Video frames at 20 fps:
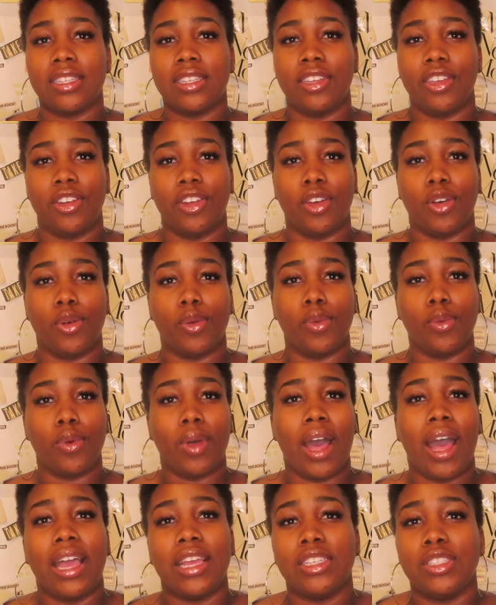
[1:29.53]
you know,
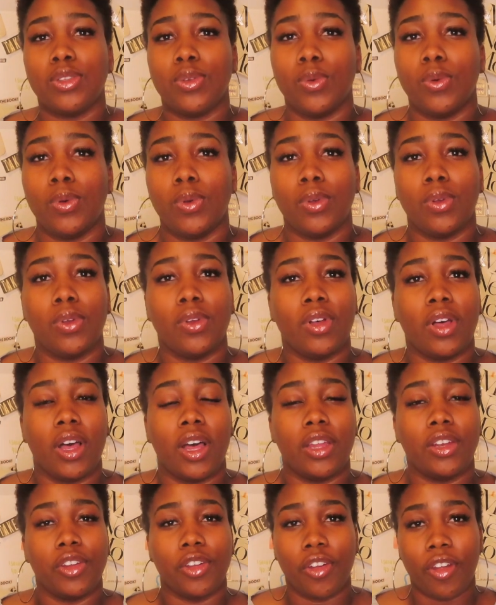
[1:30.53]
high school,
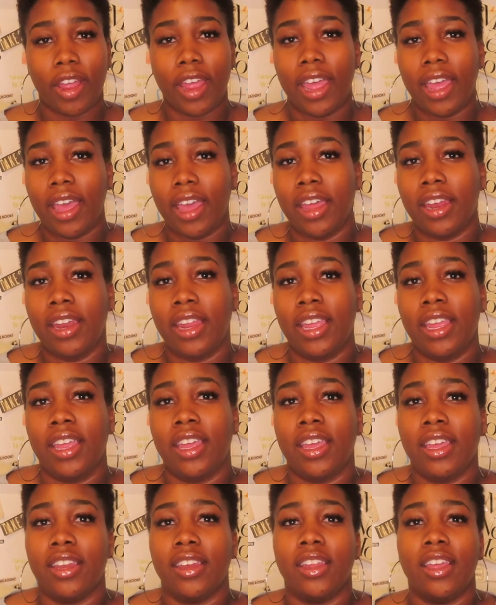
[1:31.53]
undergrad,
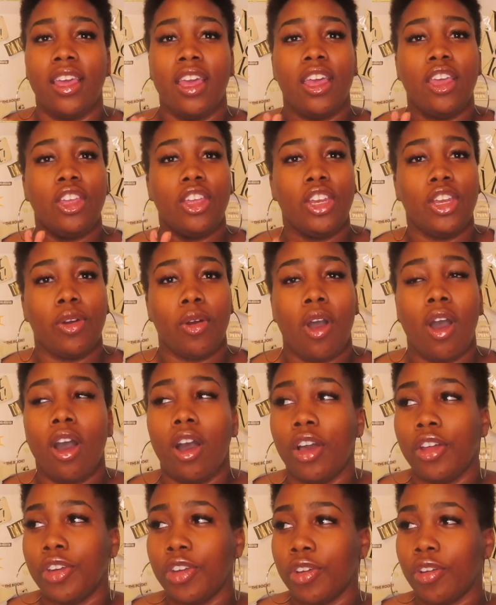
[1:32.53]
and, you know,
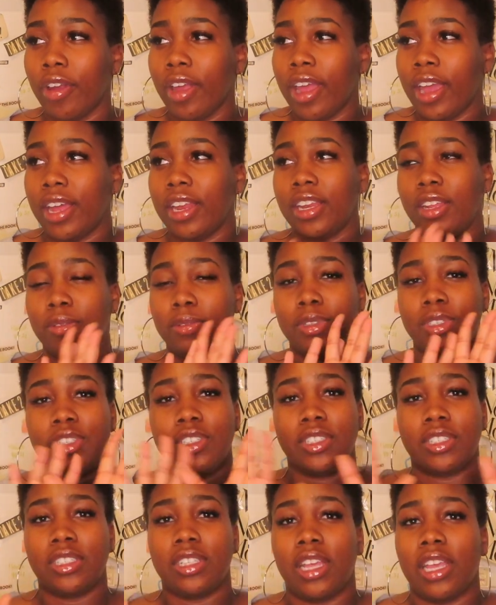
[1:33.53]
all undergrad, it was
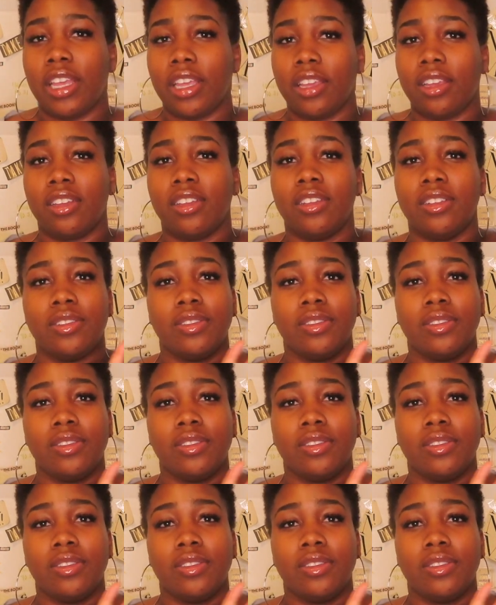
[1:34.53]
just like,